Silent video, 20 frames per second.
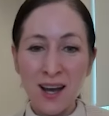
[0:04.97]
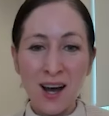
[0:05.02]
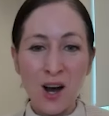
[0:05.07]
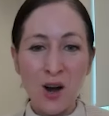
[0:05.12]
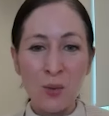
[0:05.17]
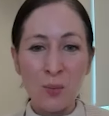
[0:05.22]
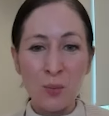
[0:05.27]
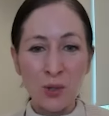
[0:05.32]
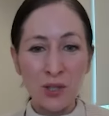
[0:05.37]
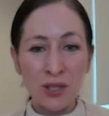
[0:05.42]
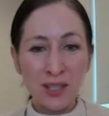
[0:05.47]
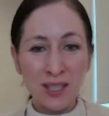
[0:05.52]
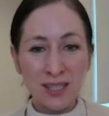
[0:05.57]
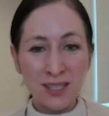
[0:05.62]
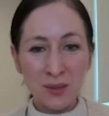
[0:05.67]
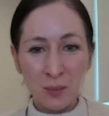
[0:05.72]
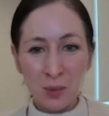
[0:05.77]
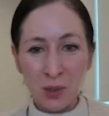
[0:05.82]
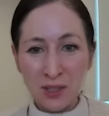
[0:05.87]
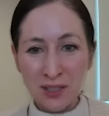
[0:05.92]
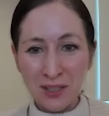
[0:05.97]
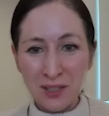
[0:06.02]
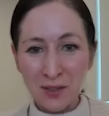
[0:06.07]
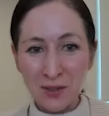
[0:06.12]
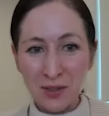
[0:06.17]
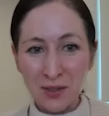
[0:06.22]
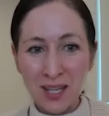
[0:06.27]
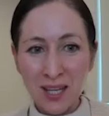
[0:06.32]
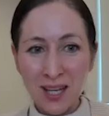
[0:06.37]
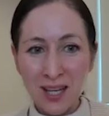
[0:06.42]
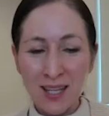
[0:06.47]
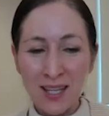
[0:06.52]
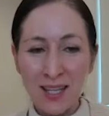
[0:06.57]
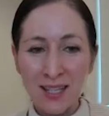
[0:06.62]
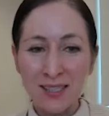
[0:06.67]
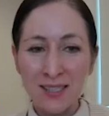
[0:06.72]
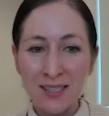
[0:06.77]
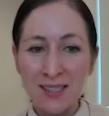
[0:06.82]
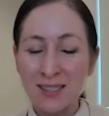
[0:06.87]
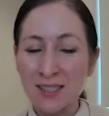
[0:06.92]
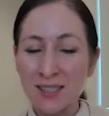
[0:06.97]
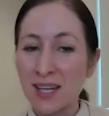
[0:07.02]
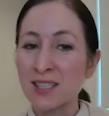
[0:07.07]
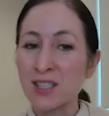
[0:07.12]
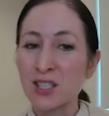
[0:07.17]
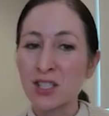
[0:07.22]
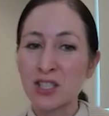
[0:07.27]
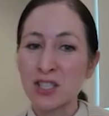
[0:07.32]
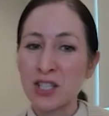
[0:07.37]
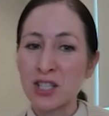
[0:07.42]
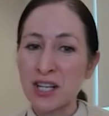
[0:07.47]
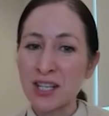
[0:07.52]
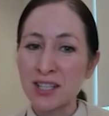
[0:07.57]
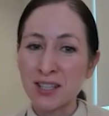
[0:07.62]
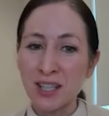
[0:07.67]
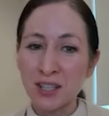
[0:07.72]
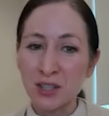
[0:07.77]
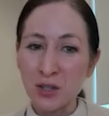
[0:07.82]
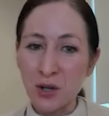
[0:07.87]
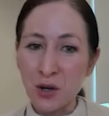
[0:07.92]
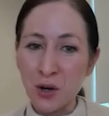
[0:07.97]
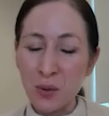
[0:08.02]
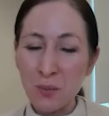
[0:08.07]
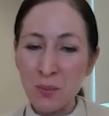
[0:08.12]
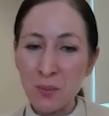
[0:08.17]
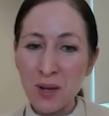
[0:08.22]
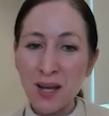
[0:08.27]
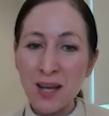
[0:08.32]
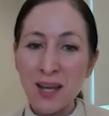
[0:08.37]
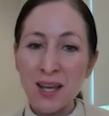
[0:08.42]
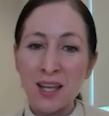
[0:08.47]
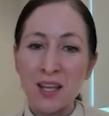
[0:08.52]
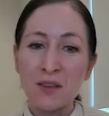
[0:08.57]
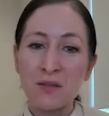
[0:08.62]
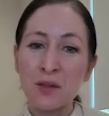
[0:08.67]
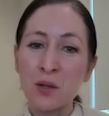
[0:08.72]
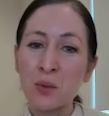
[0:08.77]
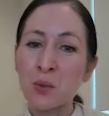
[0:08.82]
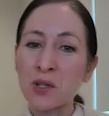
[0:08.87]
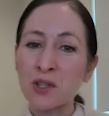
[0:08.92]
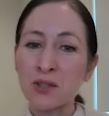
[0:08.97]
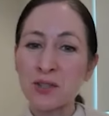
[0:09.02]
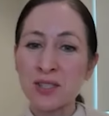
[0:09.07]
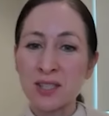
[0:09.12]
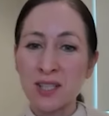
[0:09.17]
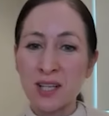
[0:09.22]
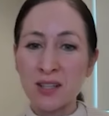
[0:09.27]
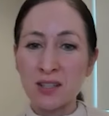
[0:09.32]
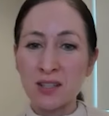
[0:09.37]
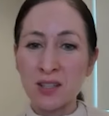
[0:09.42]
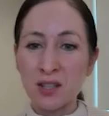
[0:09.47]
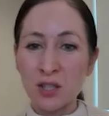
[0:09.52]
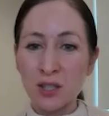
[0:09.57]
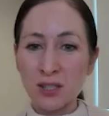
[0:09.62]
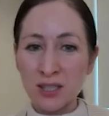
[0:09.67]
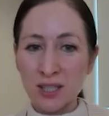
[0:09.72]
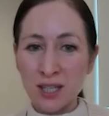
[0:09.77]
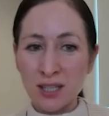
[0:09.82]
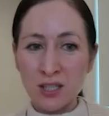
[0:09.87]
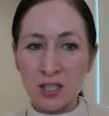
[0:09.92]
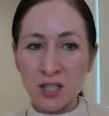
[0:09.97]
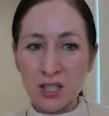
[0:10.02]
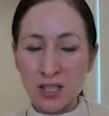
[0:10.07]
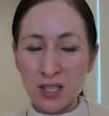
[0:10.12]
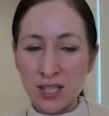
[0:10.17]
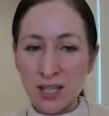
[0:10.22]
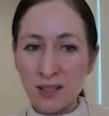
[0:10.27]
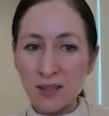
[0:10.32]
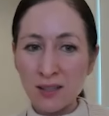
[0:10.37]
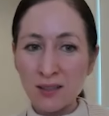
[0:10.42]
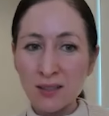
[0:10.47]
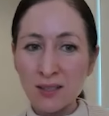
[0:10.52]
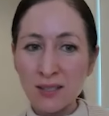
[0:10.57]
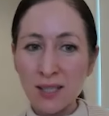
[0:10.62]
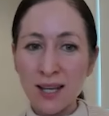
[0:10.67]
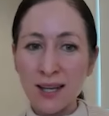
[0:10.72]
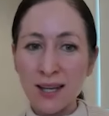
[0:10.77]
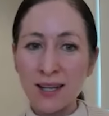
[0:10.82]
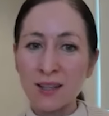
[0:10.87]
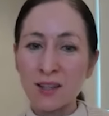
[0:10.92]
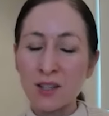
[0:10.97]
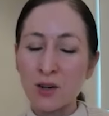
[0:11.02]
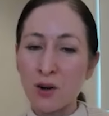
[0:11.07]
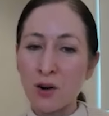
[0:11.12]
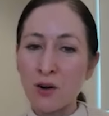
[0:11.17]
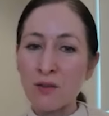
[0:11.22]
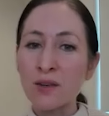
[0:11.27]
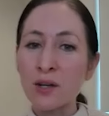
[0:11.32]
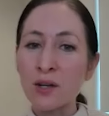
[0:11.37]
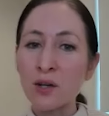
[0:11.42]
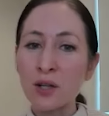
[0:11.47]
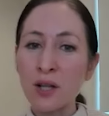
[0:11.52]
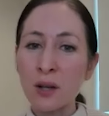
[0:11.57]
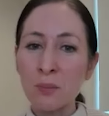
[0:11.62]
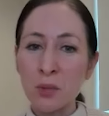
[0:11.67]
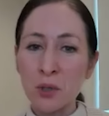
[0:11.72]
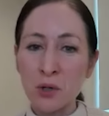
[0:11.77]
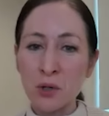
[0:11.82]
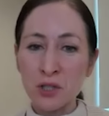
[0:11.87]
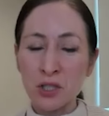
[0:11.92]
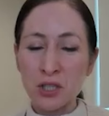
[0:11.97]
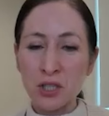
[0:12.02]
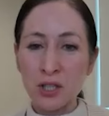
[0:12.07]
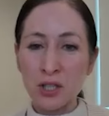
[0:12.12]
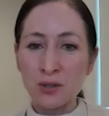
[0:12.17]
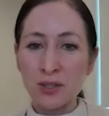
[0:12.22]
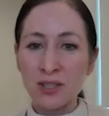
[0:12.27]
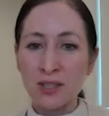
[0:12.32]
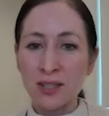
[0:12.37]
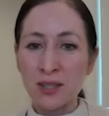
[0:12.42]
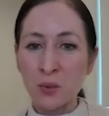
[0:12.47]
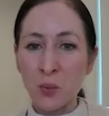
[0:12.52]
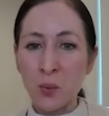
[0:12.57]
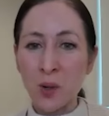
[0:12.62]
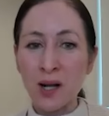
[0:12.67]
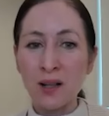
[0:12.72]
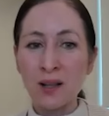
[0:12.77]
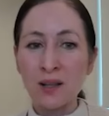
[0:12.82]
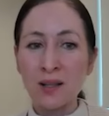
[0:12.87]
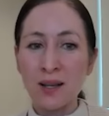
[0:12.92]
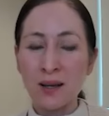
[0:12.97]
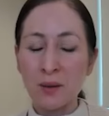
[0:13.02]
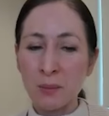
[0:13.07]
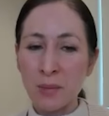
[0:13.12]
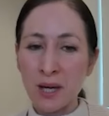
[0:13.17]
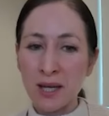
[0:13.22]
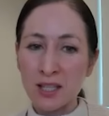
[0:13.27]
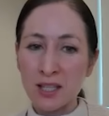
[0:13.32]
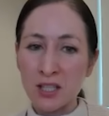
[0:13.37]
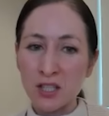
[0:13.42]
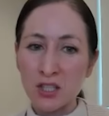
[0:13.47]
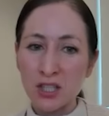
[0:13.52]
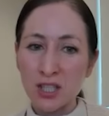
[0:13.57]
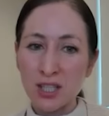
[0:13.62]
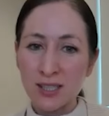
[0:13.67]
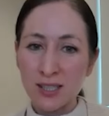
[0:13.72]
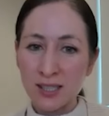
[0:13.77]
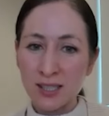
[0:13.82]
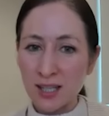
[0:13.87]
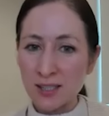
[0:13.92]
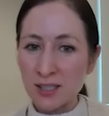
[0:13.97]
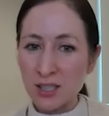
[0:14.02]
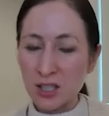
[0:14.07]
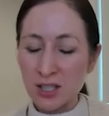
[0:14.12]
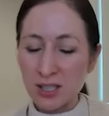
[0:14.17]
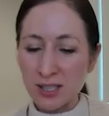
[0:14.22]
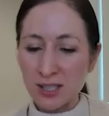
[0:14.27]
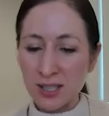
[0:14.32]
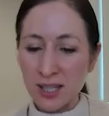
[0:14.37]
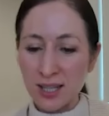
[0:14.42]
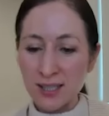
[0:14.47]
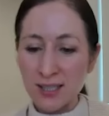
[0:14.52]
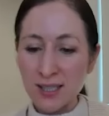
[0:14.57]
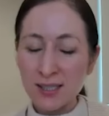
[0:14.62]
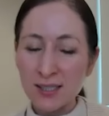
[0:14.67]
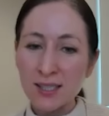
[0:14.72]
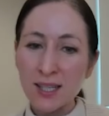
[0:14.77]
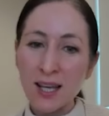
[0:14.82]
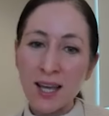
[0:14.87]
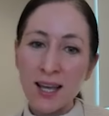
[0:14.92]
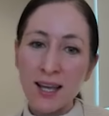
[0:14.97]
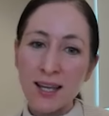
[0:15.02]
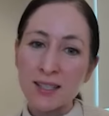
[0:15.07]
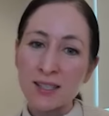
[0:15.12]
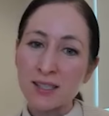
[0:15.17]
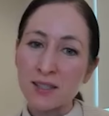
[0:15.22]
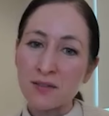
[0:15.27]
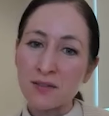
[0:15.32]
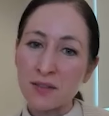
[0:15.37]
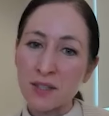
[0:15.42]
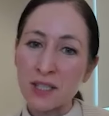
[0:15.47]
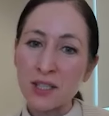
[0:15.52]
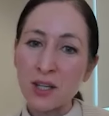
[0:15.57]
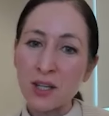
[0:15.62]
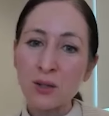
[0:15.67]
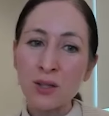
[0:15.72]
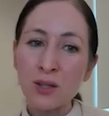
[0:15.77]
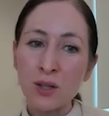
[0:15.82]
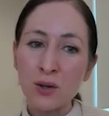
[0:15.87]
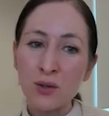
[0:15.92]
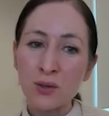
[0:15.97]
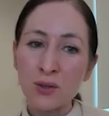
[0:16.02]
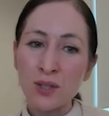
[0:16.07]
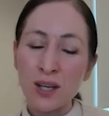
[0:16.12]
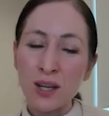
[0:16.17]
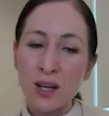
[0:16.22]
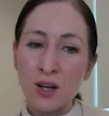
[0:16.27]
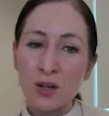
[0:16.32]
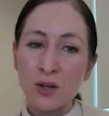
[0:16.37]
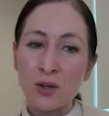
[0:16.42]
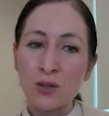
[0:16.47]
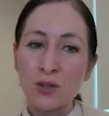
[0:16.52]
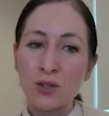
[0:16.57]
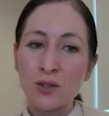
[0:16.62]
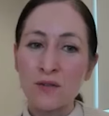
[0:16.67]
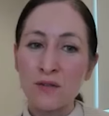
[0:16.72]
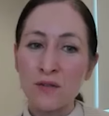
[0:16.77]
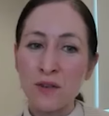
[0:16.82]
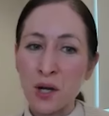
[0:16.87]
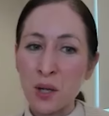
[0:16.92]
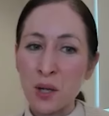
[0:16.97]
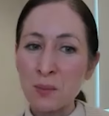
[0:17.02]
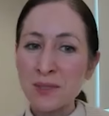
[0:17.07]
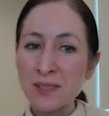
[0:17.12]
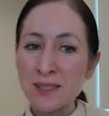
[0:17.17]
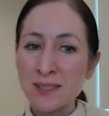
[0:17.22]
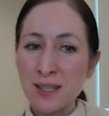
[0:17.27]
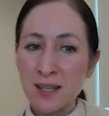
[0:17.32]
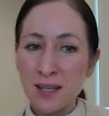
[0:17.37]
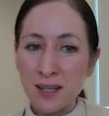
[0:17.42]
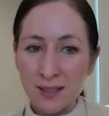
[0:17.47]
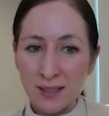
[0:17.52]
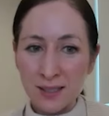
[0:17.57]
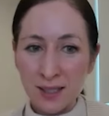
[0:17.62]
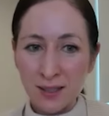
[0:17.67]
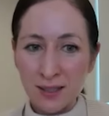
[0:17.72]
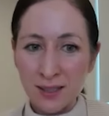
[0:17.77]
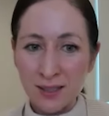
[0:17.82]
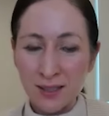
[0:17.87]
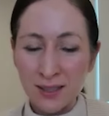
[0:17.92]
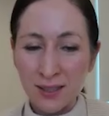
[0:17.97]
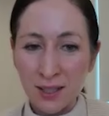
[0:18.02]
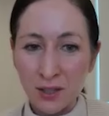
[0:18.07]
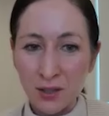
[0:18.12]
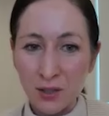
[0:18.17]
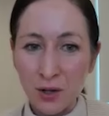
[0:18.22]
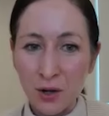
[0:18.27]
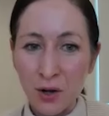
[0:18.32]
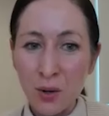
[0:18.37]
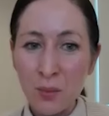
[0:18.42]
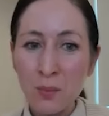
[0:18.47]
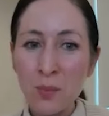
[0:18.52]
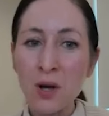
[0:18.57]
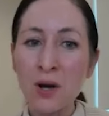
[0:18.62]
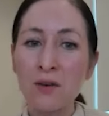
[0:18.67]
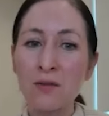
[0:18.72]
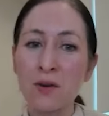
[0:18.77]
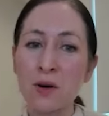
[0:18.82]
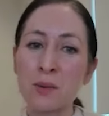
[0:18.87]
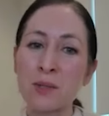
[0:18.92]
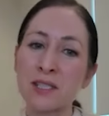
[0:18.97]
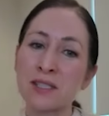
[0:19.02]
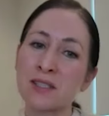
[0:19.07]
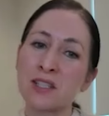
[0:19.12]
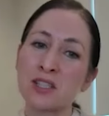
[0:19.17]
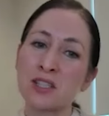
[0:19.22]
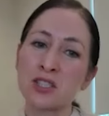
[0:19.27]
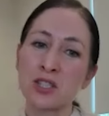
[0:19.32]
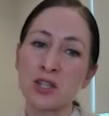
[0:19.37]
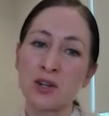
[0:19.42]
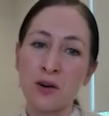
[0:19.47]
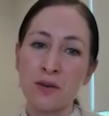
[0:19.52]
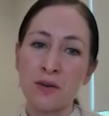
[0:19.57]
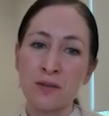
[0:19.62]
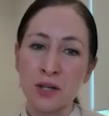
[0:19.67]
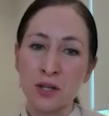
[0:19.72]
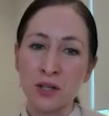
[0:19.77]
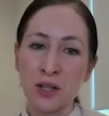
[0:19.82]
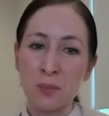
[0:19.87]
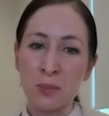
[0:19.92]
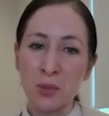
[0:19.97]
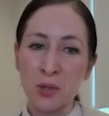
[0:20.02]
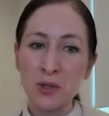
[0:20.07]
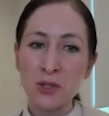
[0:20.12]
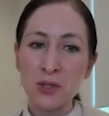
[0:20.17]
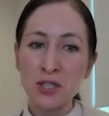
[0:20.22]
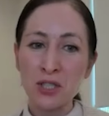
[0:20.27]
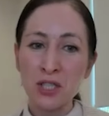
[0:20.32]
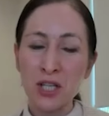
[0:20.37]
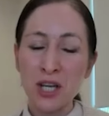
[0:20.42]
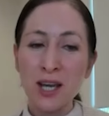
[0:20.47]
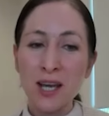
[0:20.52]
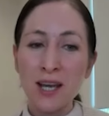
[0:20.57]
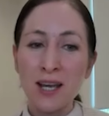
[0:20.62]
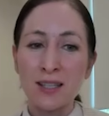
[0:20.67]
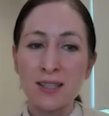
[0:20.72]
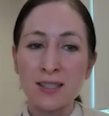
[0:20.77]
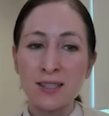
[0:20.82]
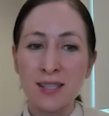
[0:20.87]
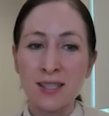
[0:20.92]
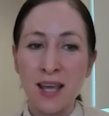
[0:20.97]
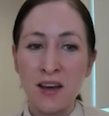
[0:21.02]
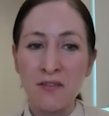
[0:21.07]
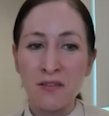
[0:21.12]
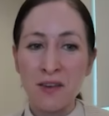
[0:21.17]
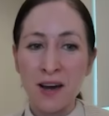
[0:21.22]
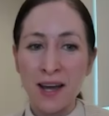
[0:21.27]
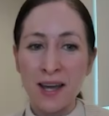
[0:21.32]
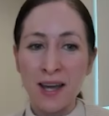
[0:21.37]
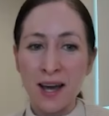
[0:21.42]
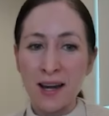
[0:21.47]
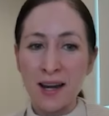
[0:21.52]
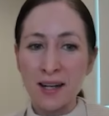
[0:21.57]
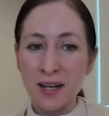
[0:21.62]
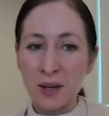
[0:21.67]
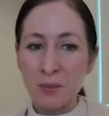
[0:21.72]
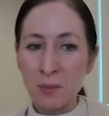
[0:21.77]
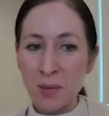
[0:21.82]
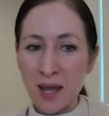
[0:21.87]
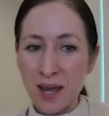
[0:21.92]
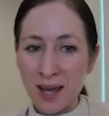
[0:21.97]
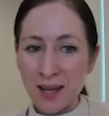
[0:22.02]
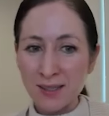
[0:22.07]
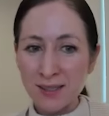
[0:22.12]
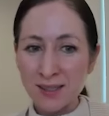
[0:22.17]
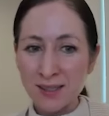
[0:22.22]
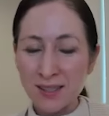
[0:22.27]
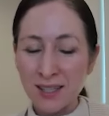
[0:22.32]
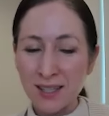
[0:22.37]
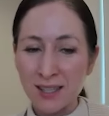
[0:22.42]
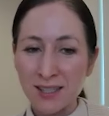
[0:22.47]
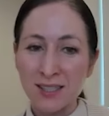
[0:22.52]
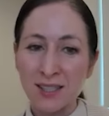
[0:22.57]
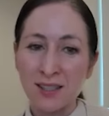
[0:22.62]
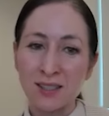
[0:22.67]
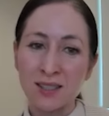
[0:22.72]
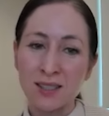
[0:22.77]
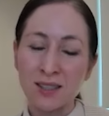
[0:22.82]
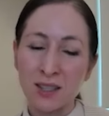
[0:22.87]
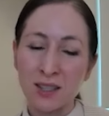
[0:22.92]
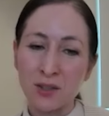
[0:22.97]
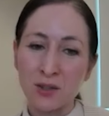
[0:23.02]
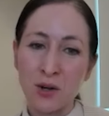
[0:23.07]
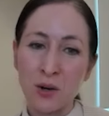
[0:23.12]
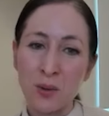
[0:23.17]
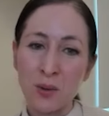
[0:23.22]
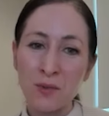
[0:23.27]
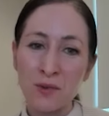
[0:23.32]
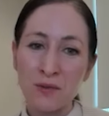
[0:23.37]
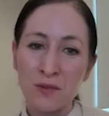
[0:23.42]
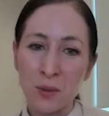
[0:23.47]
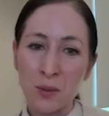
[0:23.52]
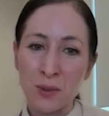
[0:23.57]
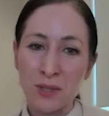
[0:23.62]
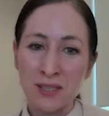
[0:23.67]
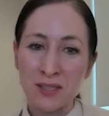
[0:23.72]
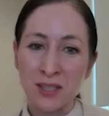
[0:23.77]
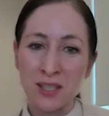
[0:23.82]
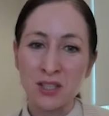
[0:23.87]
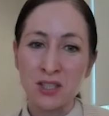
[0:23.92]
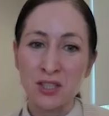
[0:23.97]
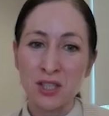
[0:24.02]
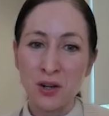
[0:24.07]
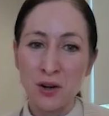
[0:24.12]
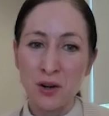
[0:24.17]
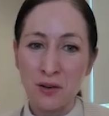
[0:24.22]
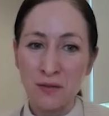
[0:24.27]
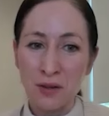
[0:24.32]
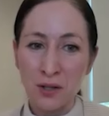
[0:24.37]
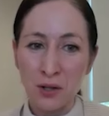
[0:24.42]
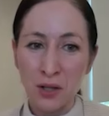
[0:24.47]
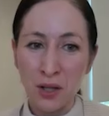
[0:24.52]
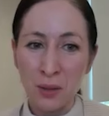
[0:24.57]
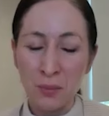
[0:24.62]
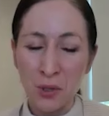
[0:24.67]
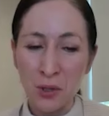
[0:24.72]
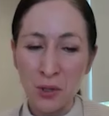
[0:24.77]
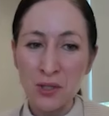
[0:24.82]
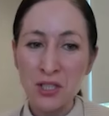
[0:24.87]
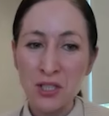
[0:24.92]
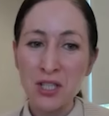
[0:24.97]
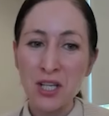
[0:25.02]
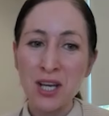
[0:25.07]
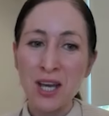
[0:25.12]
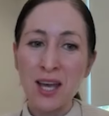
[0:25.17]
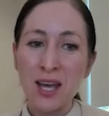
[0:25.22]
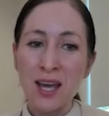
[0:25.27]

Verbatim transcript: Our podcast sponsor today is strategy training dot com. If you want to strengthen your strategy skills, get the overall approach used in well-managed strategy studies. It is a free download. Go to firms consulting dot com forward slash overall approach. It is F I R M S consulting dot com forward slash overall approach.